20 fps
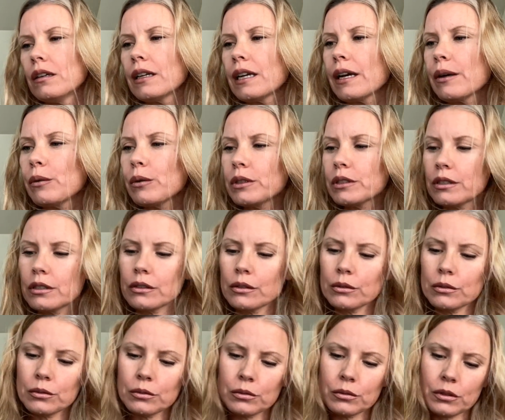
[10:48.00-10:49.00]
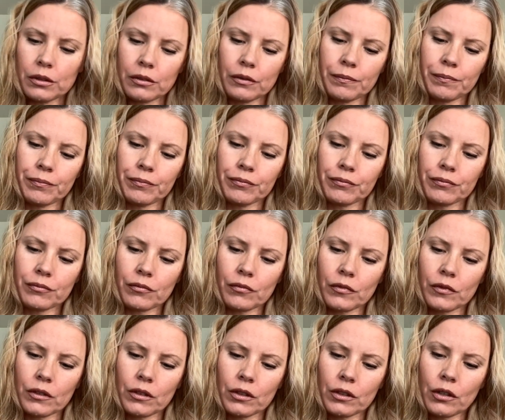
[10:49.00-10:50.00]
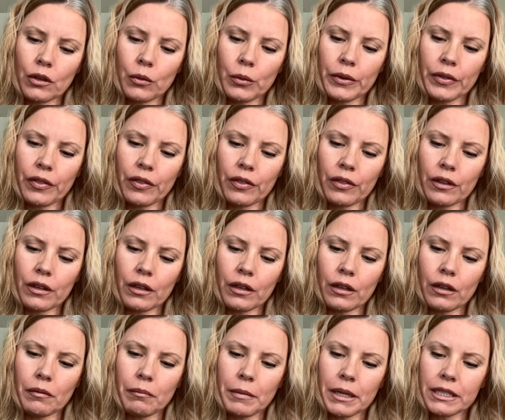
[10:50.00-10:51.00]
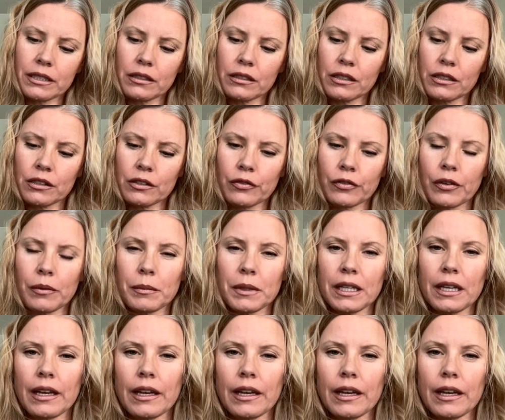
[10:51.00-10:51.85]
I want to go with the messages from the